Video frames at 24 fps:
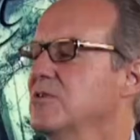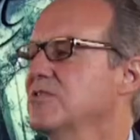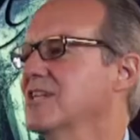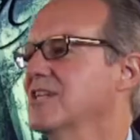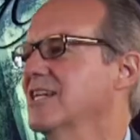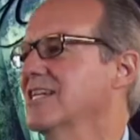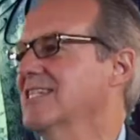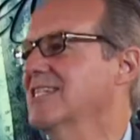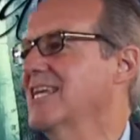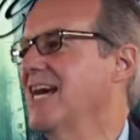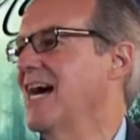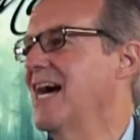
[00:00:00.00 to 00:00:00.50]
a
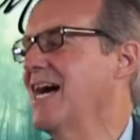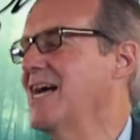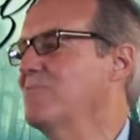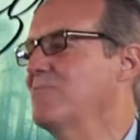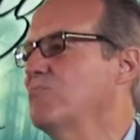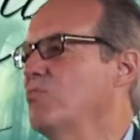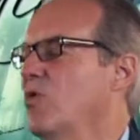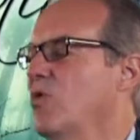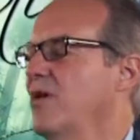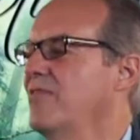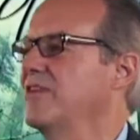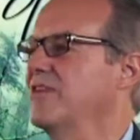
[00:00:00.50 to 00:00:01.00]
time
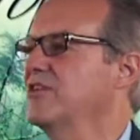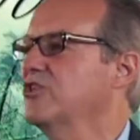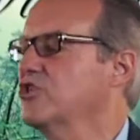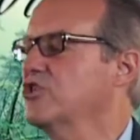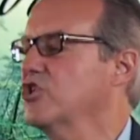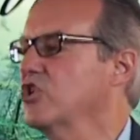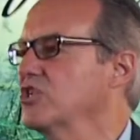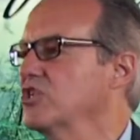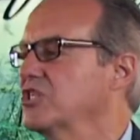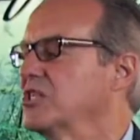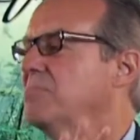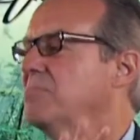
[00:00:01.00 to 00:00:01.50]
when the
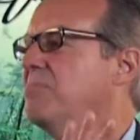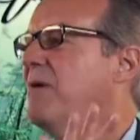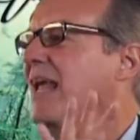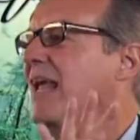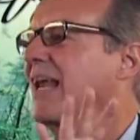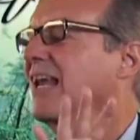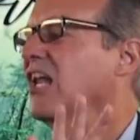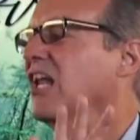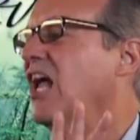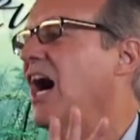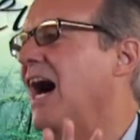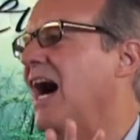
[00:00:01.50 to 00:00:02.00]
church had made
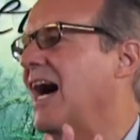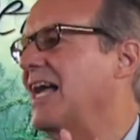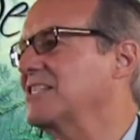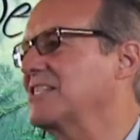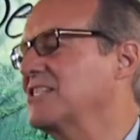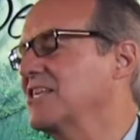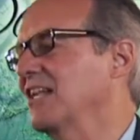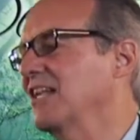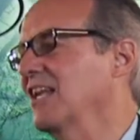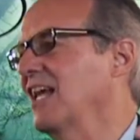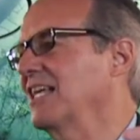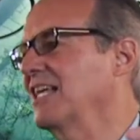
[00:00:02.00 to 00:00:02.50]
lots
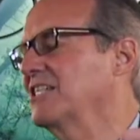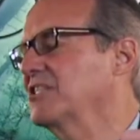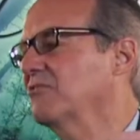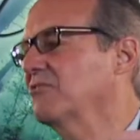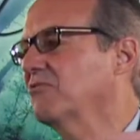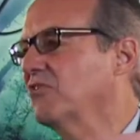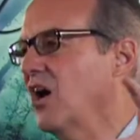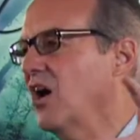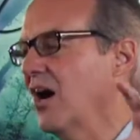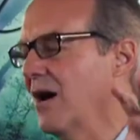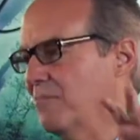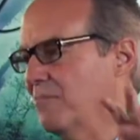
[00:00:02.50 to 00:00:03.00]
and lots of
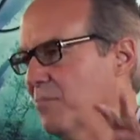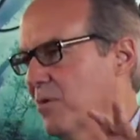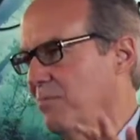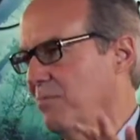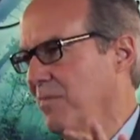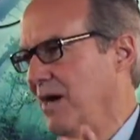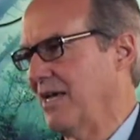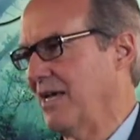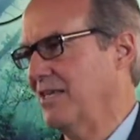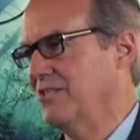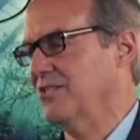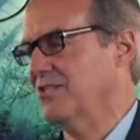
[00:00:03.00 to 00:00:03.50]

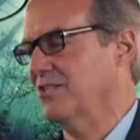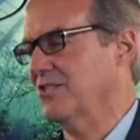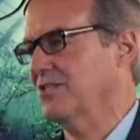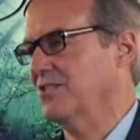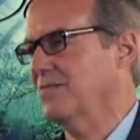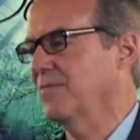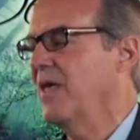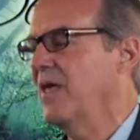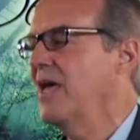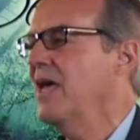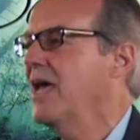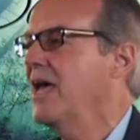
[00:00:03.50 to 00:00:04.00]
compromises
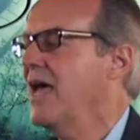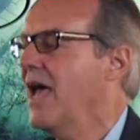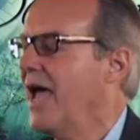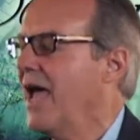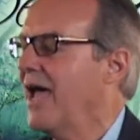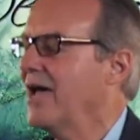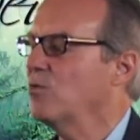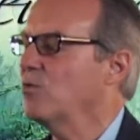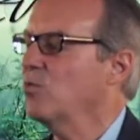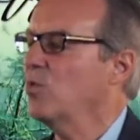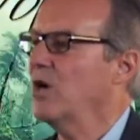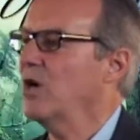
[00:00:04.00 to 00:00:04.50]

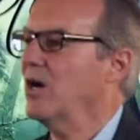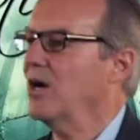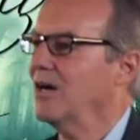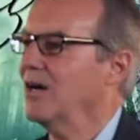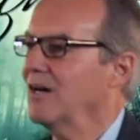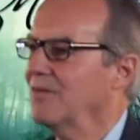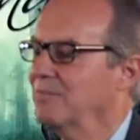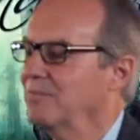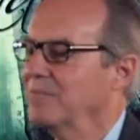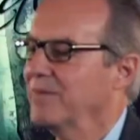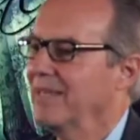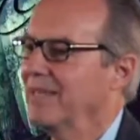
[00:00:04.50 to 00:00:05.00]
and
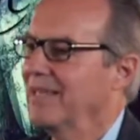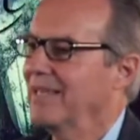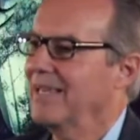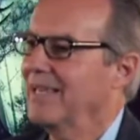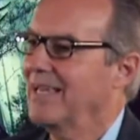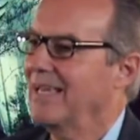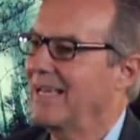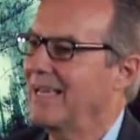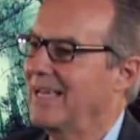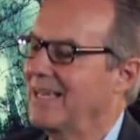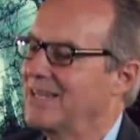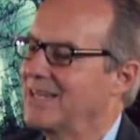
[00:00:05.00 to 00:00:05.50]
where
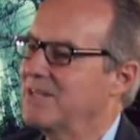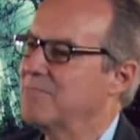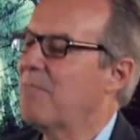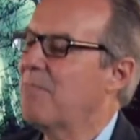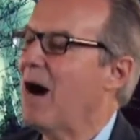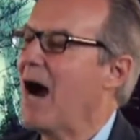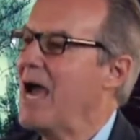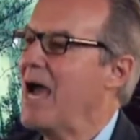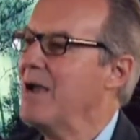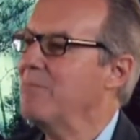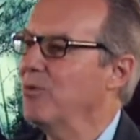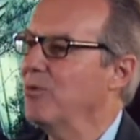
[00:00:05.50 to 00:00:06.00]
the
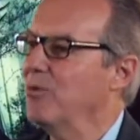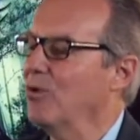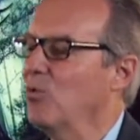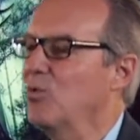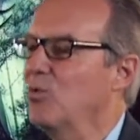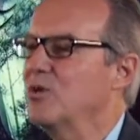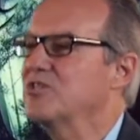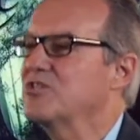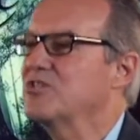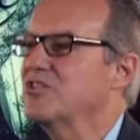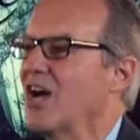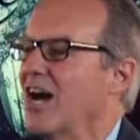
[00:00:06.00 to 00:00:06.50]
Bible
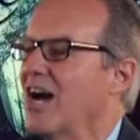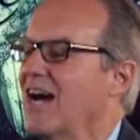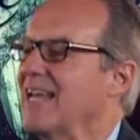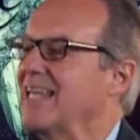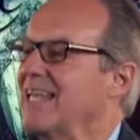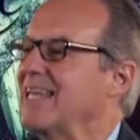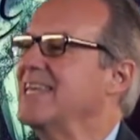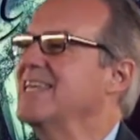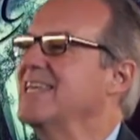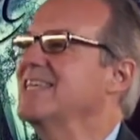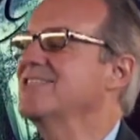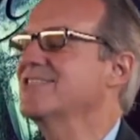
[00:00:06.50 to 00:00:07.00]
was not
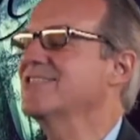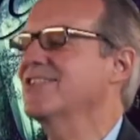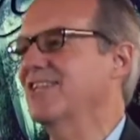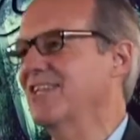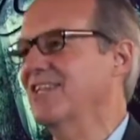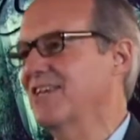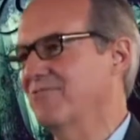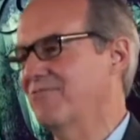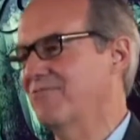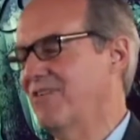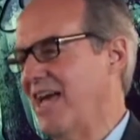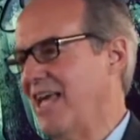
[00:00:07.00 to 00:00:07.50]
easily
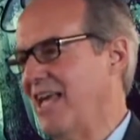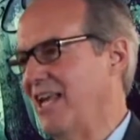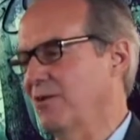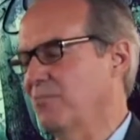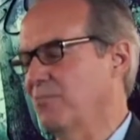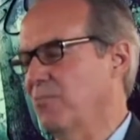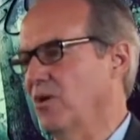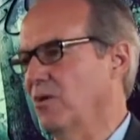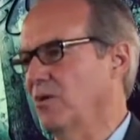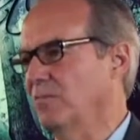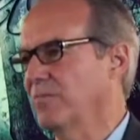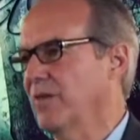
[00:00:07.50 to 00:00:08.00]

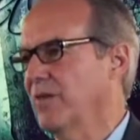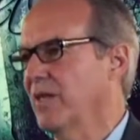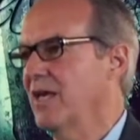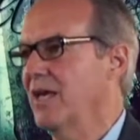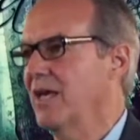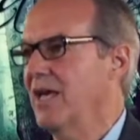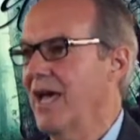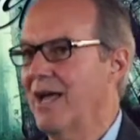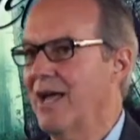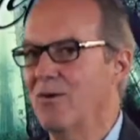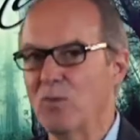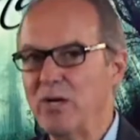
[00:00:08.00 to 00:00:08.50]
available.
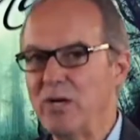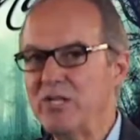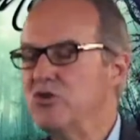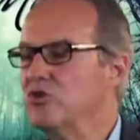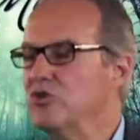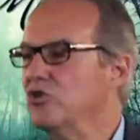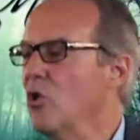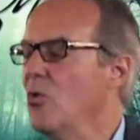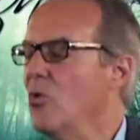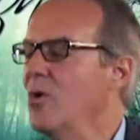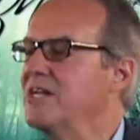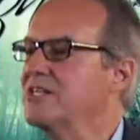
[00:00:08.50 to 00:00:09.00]
And when you
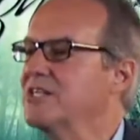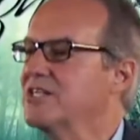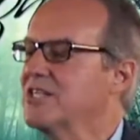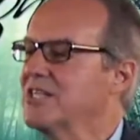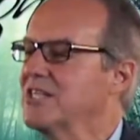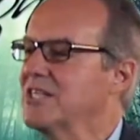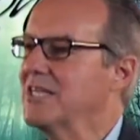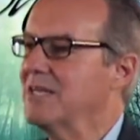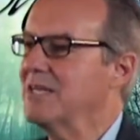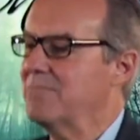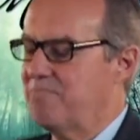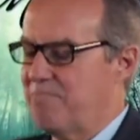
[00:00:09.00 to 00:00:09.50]
go into
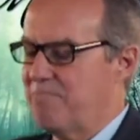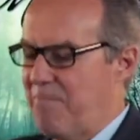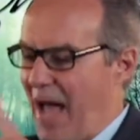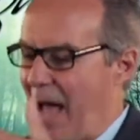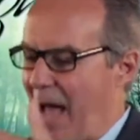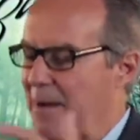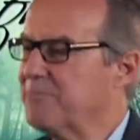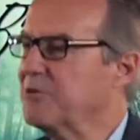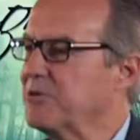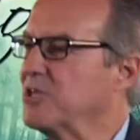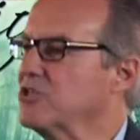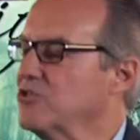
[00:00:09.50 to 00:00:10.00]
the
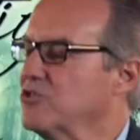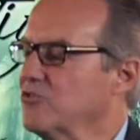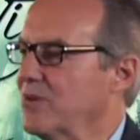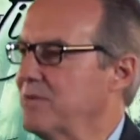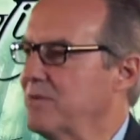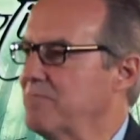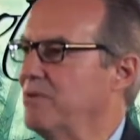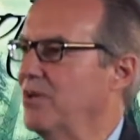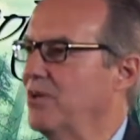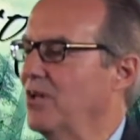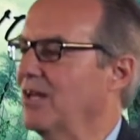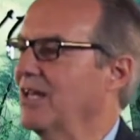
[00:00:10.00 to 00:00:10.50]
baptistry
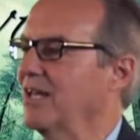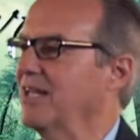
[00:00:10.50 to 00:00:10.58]
building